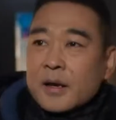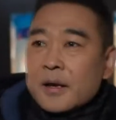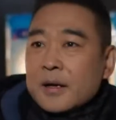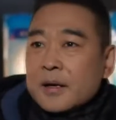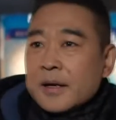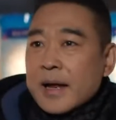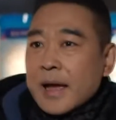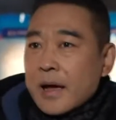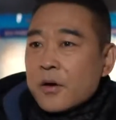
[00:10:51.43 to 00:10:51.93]

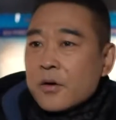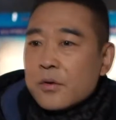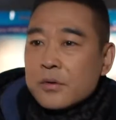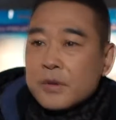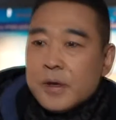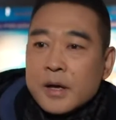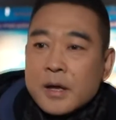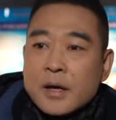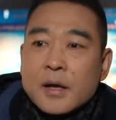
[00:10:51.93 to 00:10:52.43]

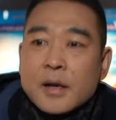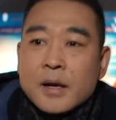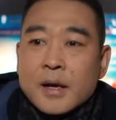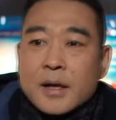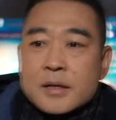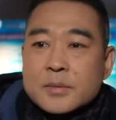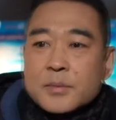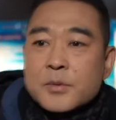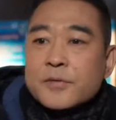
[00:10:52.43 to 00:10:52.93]
Now,
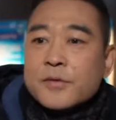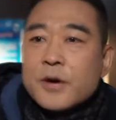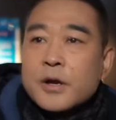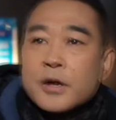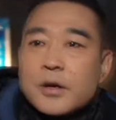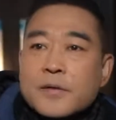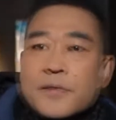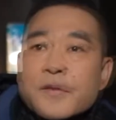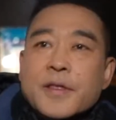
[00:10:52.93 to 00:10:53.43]
let's move
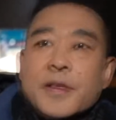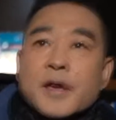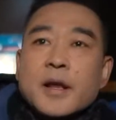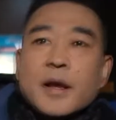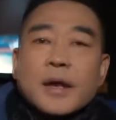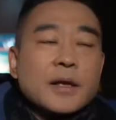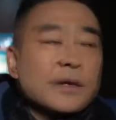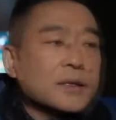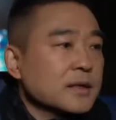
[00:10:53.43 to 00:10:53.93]
on over
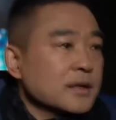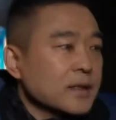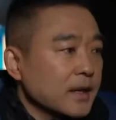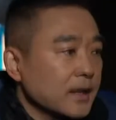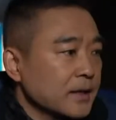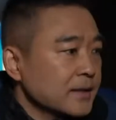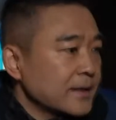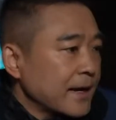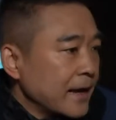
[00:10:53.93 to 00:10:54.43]
there. Let's
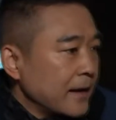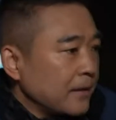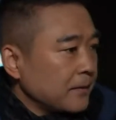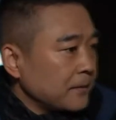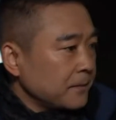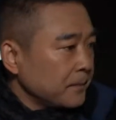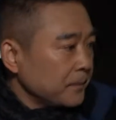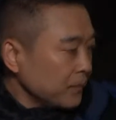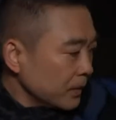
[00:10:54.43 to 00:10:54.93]
get
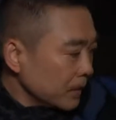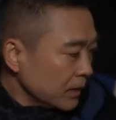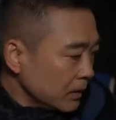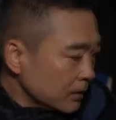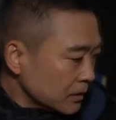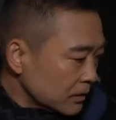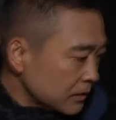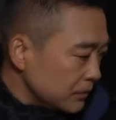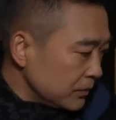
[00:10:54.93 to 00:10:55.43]
down
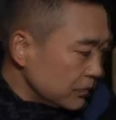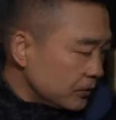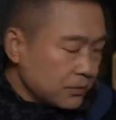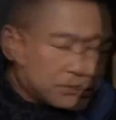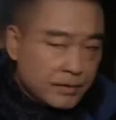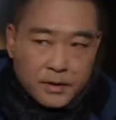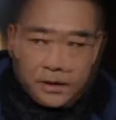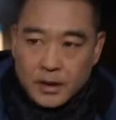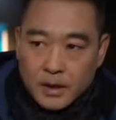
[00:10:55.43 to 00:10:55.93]

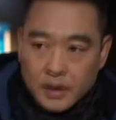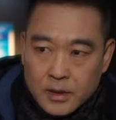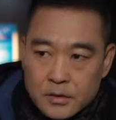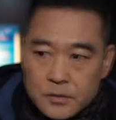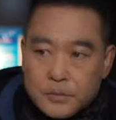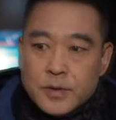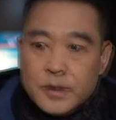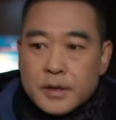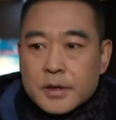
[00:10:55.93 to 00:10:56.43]
to the
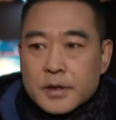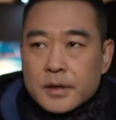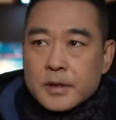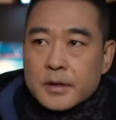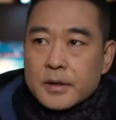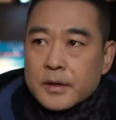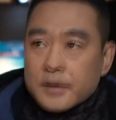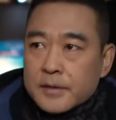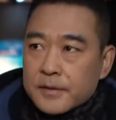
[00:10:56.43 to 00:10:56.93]

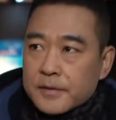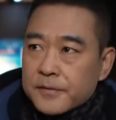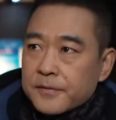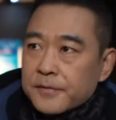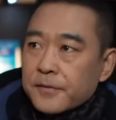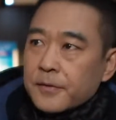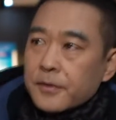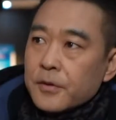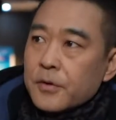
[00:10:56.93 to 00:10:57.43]
lower
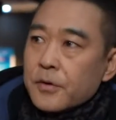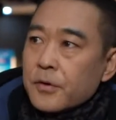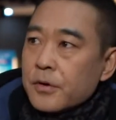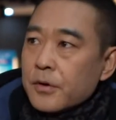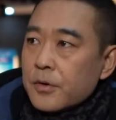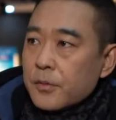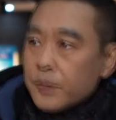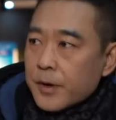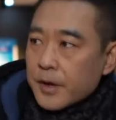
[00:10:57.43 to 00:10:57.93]

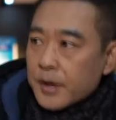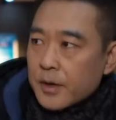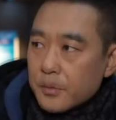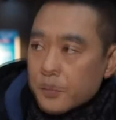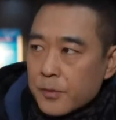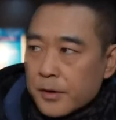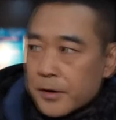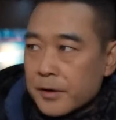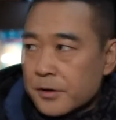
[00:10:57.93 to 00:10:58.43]
floor where
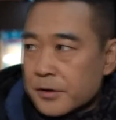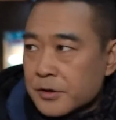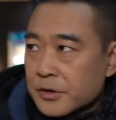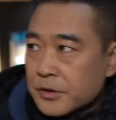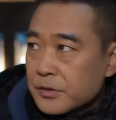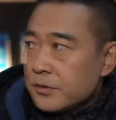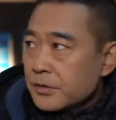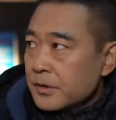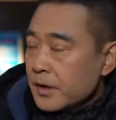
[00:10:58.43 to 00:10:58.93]
we're going
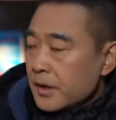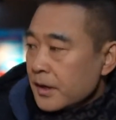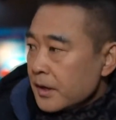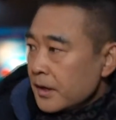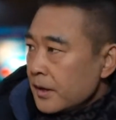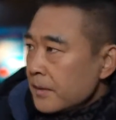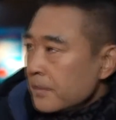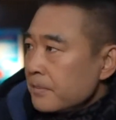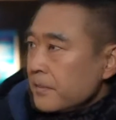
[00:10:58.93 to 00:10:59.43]
to
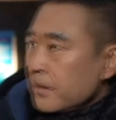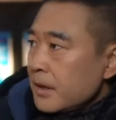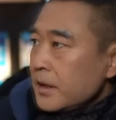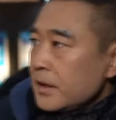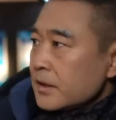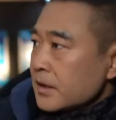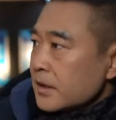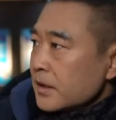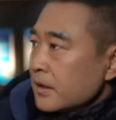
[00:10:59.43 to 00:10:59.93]

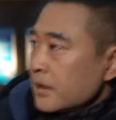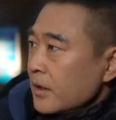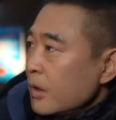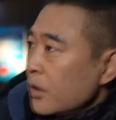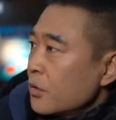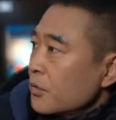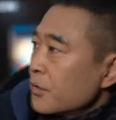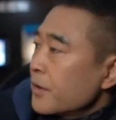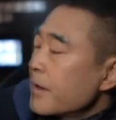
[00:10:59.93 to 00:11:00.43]
meet.
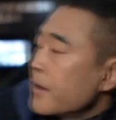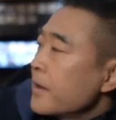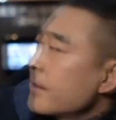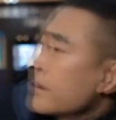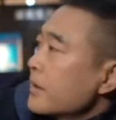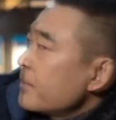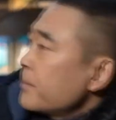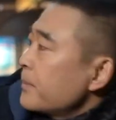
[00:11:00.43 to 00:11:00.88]
Oh, the